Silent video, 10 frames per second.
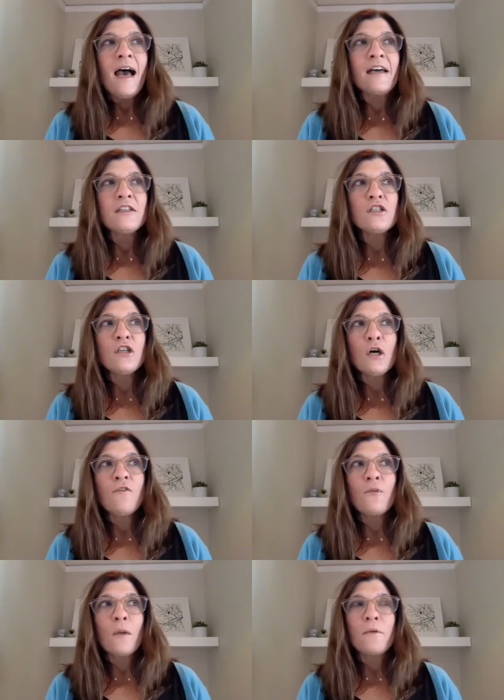And so,
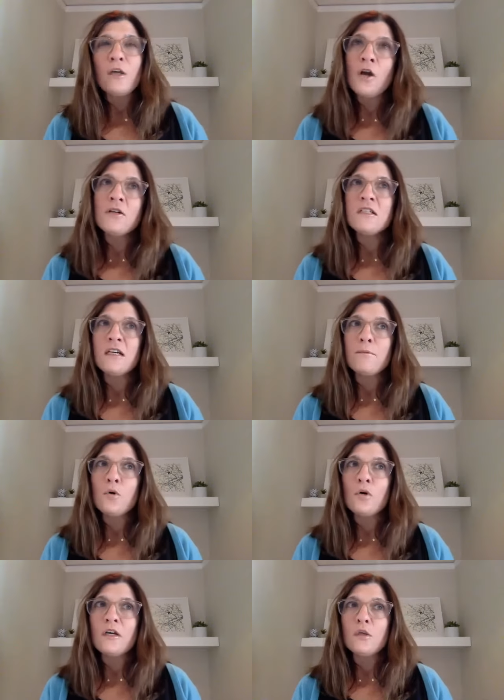from a PR
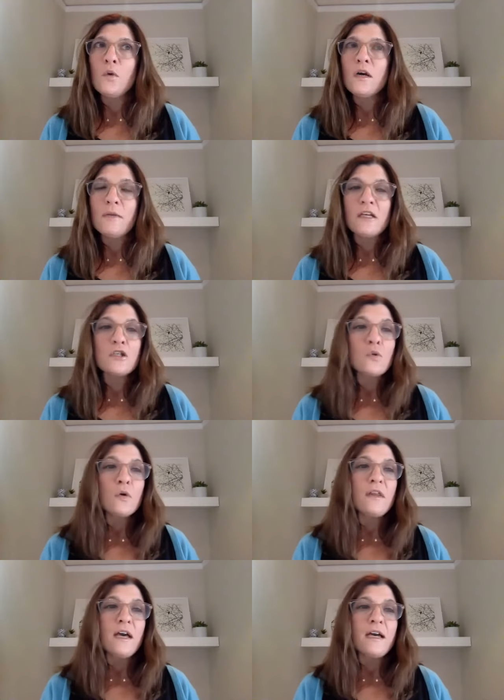standpoint, you want to make
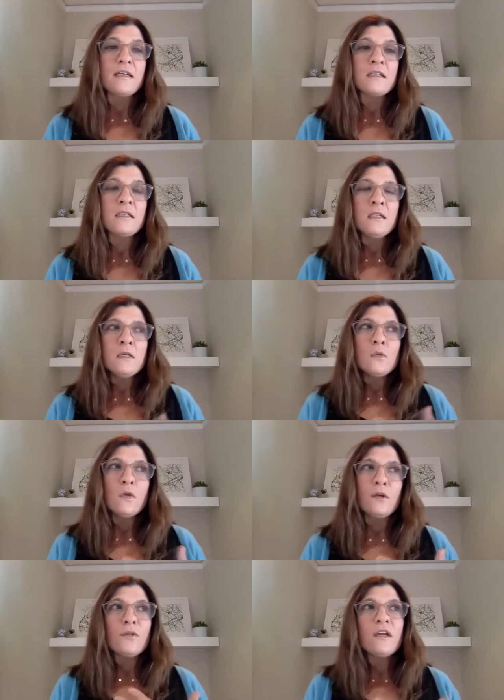sure that
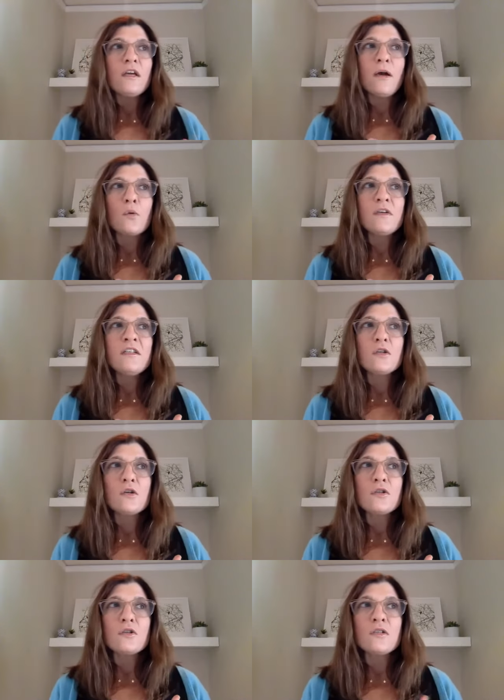when you think about
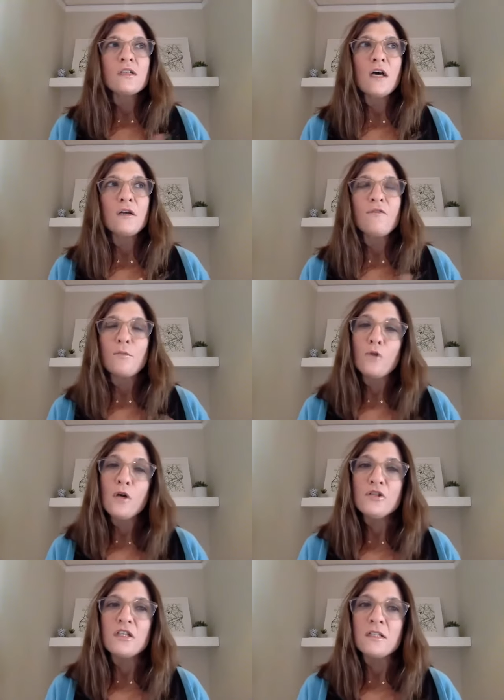research, there's a lot of
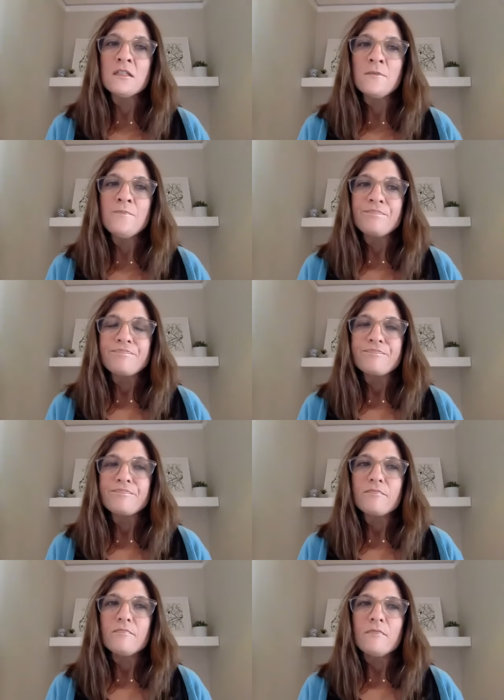approaches,
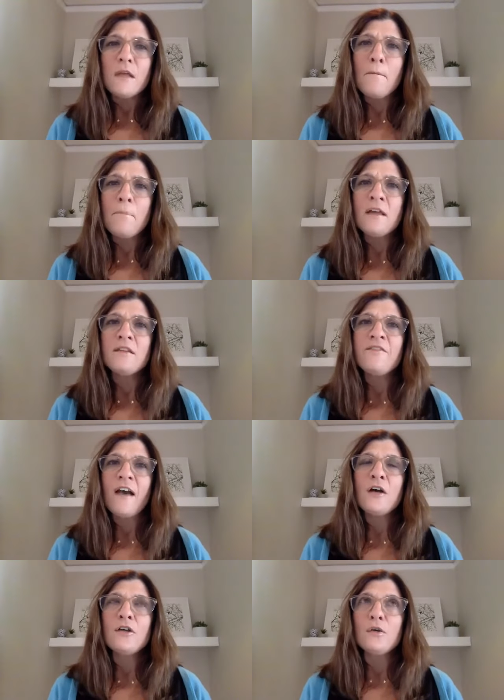but the
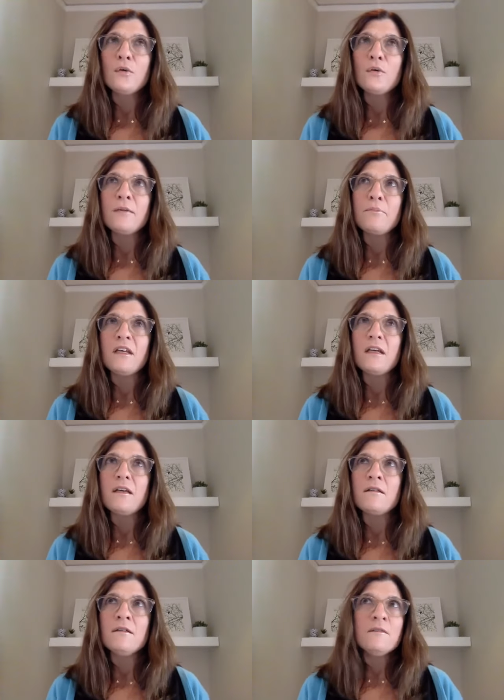value can
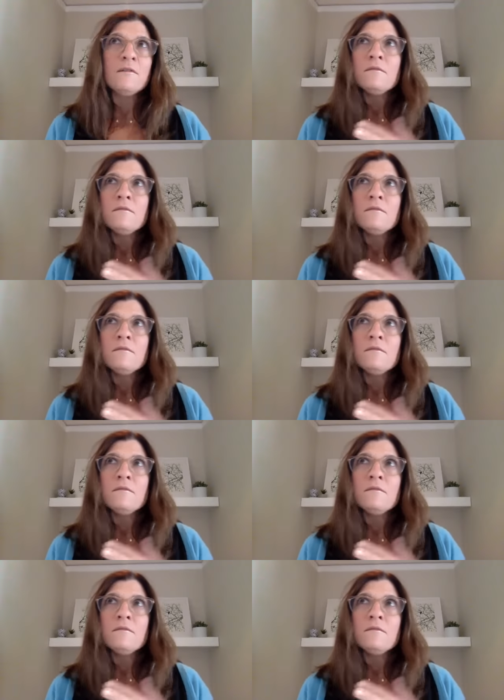be